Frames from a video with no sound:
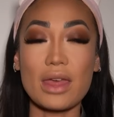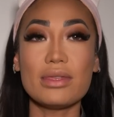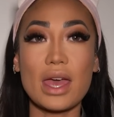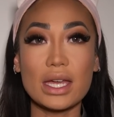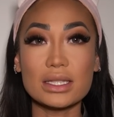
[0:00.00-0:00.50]

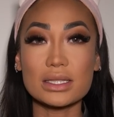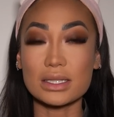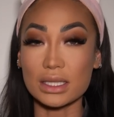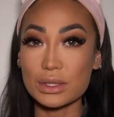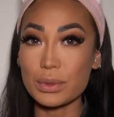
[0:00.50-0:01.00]
And then,
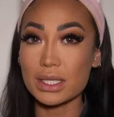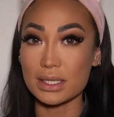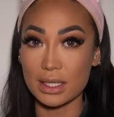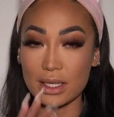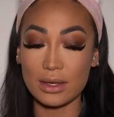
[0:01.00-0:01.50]
since we
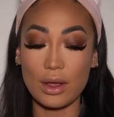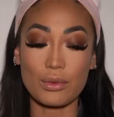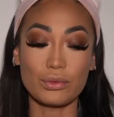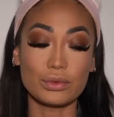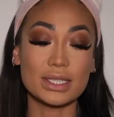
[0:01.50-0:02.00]
did
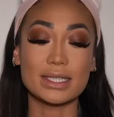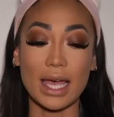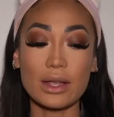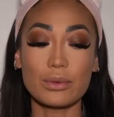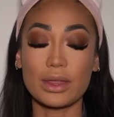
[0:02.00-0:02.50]

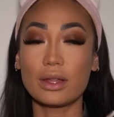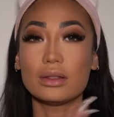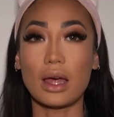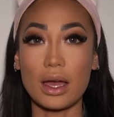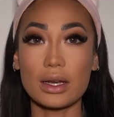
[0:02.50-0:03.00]
set with a
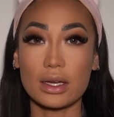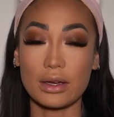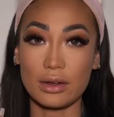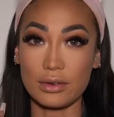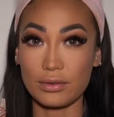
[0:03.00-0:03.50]
lot
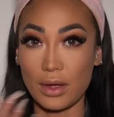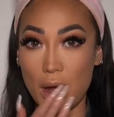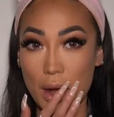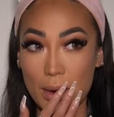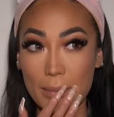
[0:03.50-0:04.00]
of
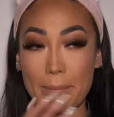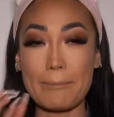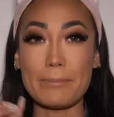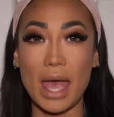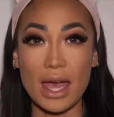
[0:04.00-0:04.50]

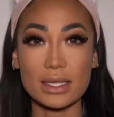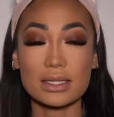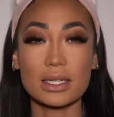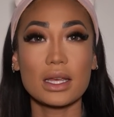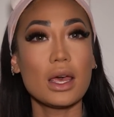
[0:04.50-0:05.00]

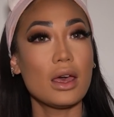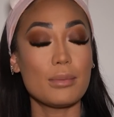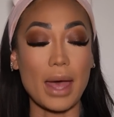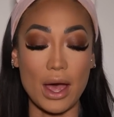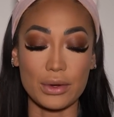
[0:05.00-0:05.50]
matte
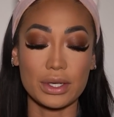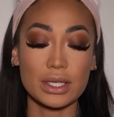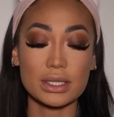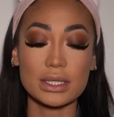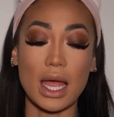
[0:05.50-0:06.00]

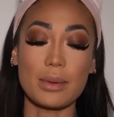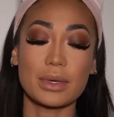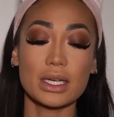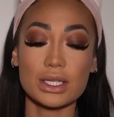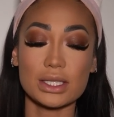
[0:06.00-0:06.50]
powders, I'm
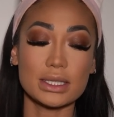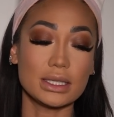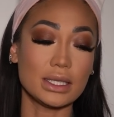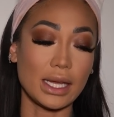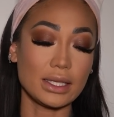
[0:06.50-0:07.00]
gonna just
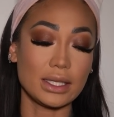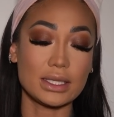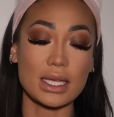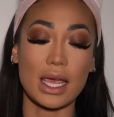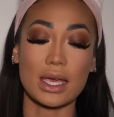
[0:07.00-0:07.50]
lightly
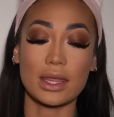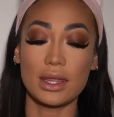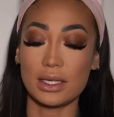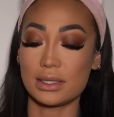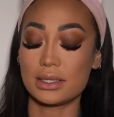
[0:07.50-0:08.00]
take
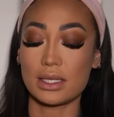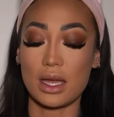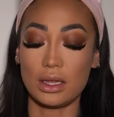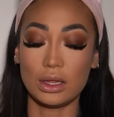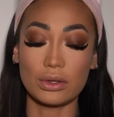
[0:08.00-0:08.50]
this
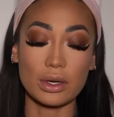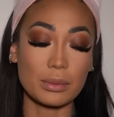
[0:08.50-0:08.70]
Laura